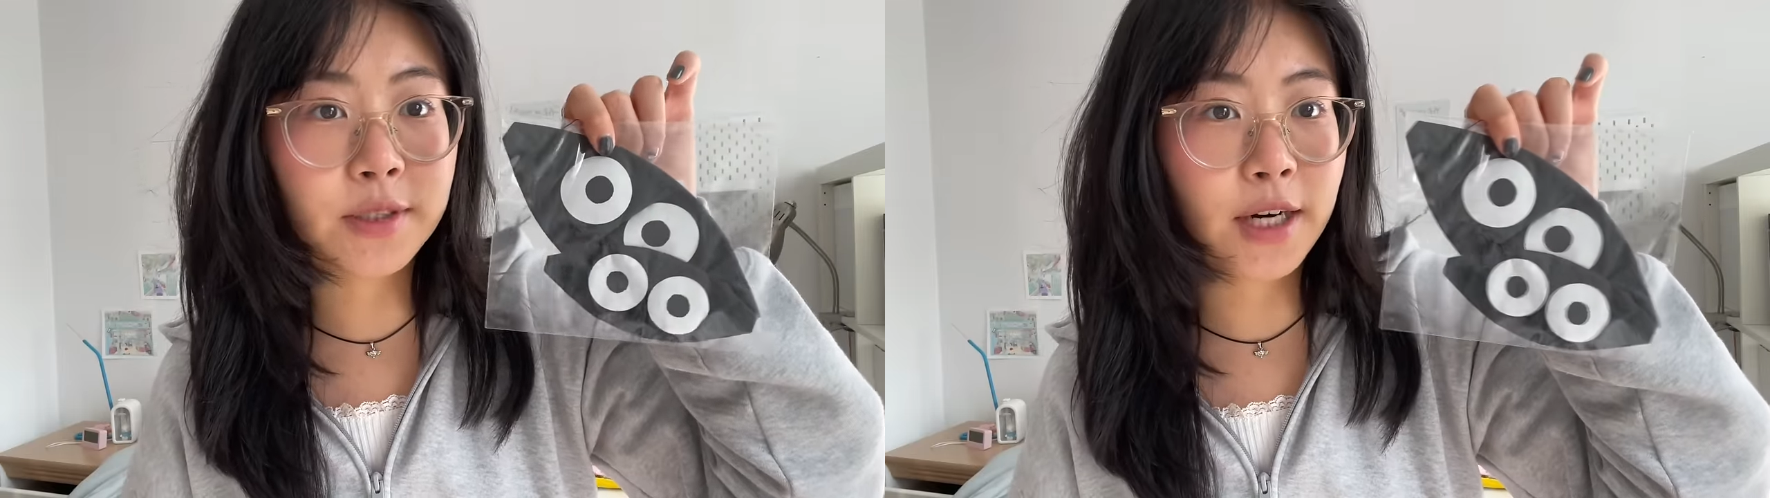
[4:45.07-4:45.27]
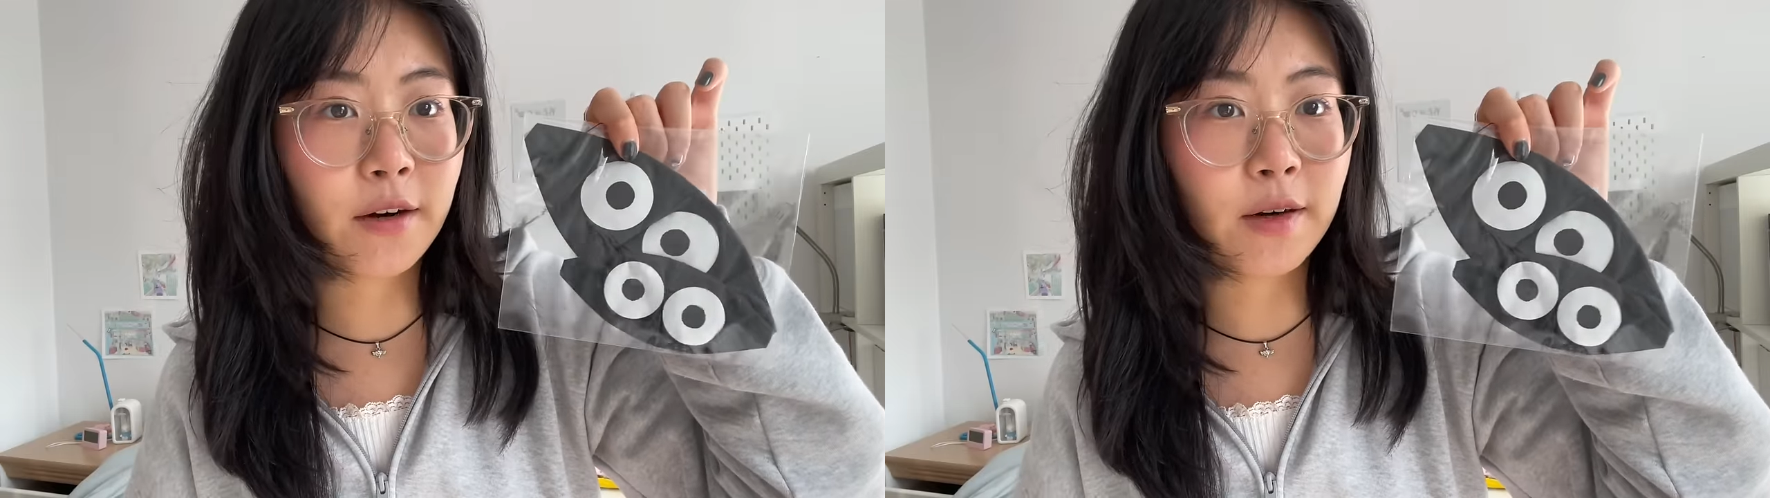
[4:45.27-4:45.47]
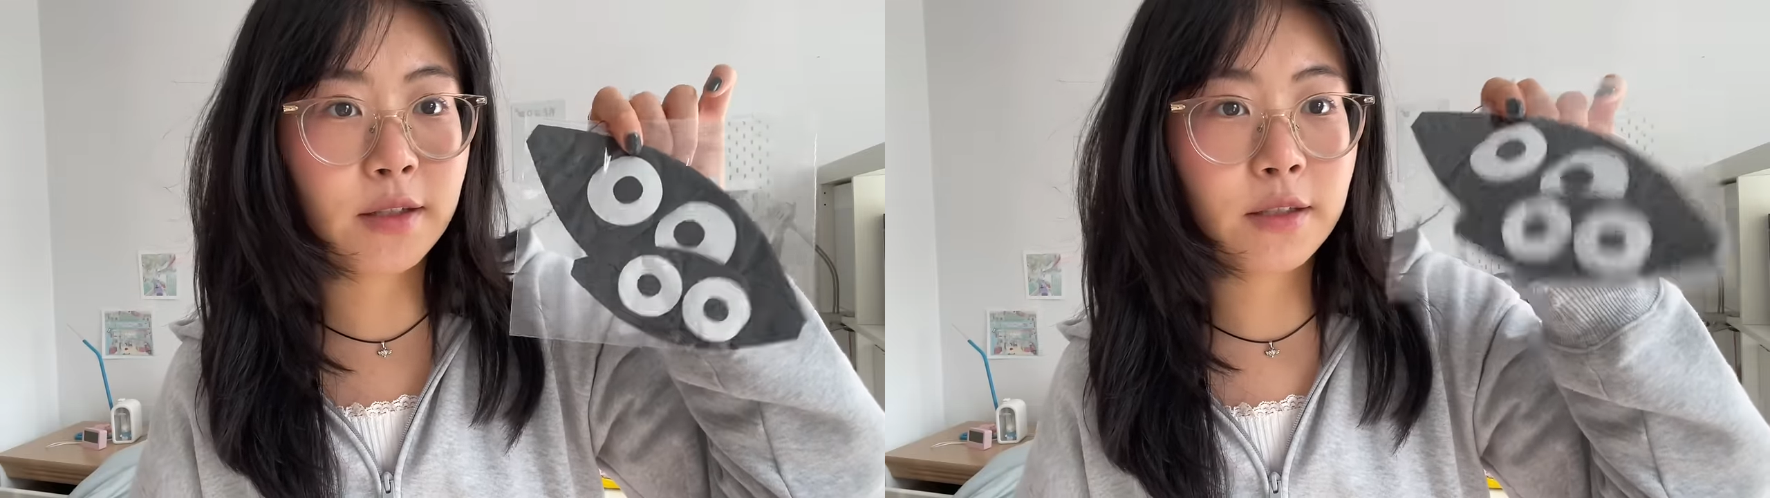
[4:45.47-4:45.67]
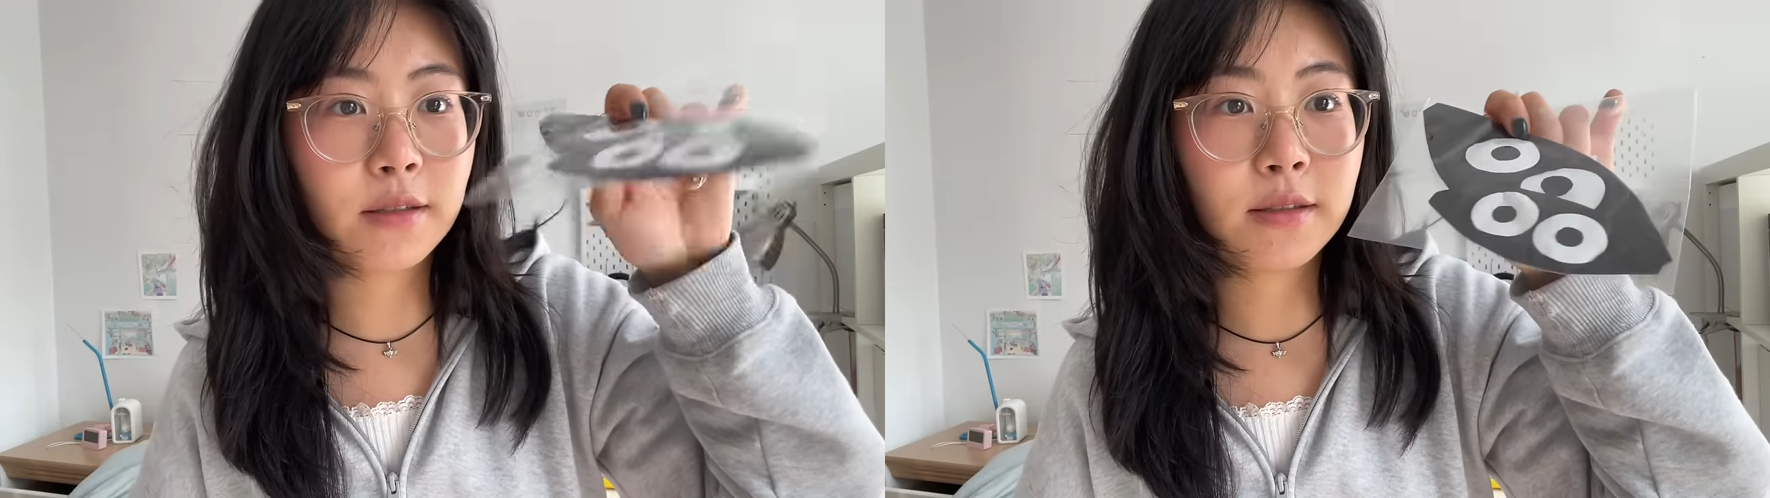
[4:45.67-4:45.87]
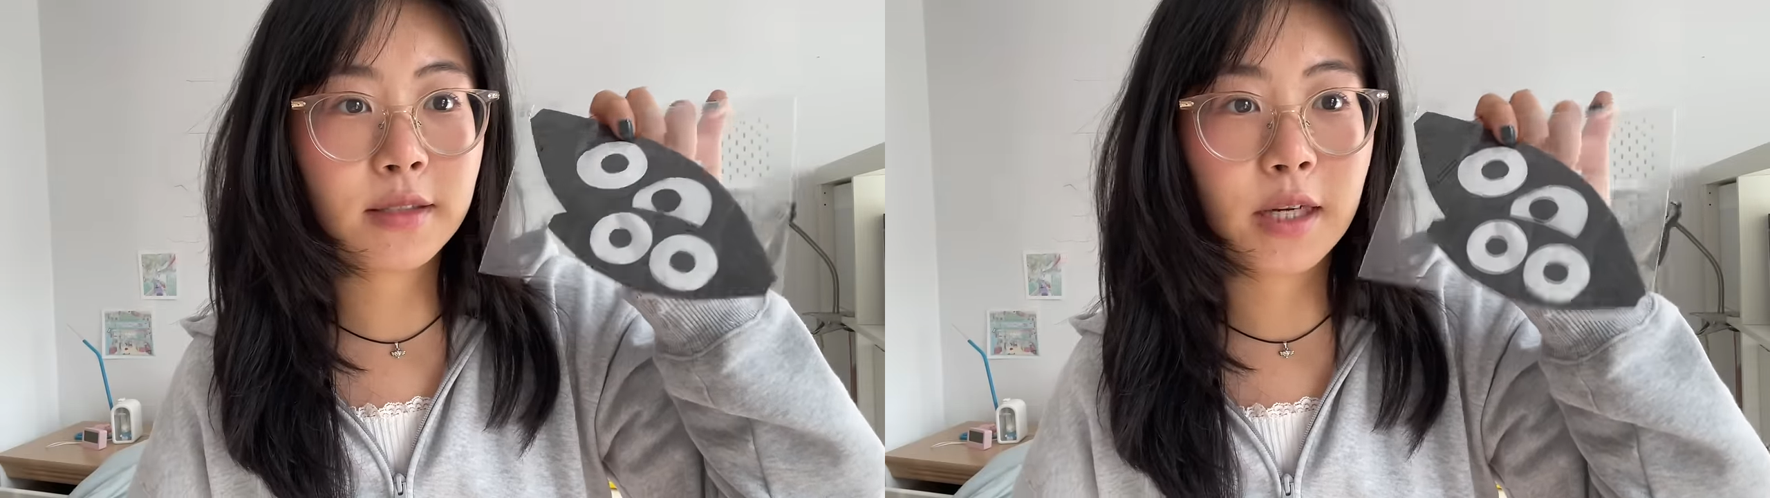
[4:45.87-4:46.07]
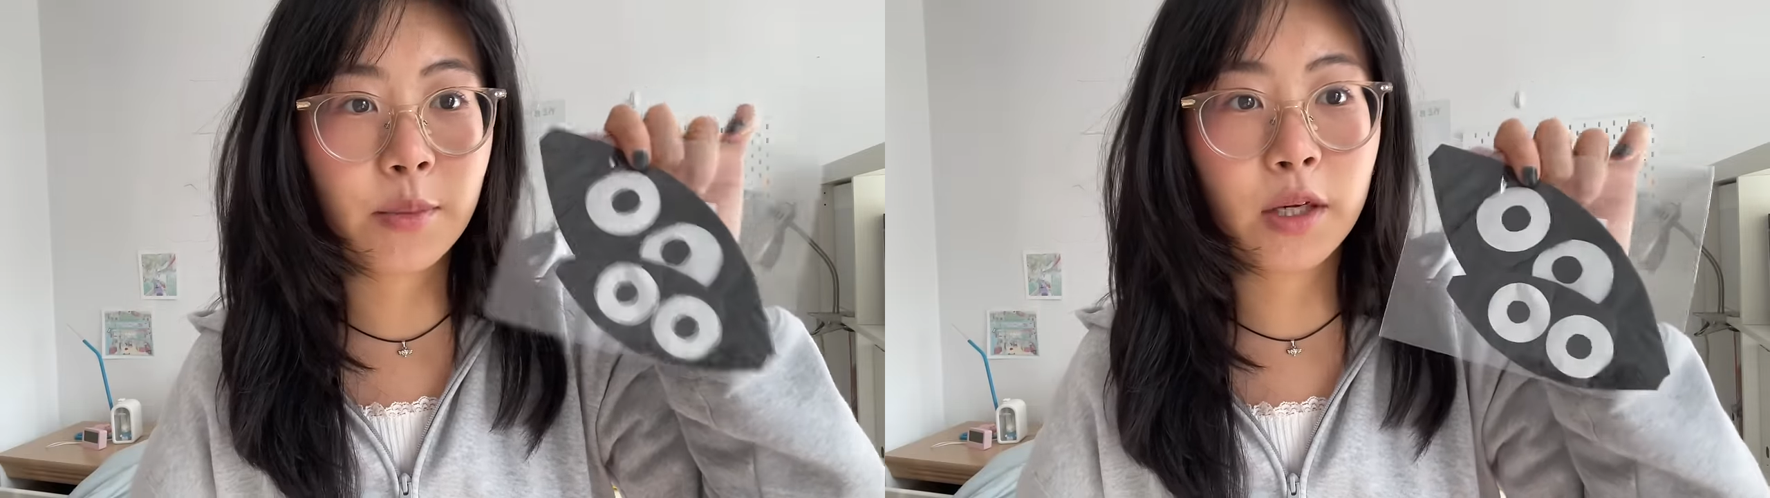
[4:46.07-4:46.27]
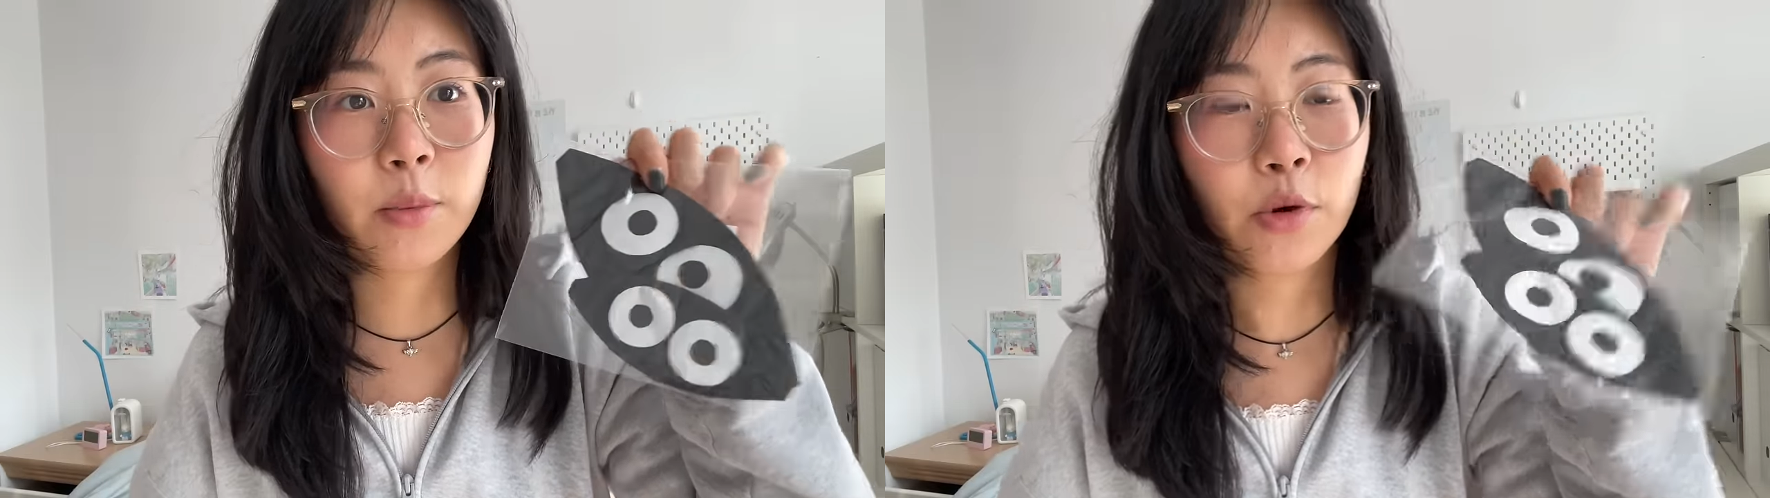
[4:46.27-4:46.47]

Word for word: decorations that I'm gonna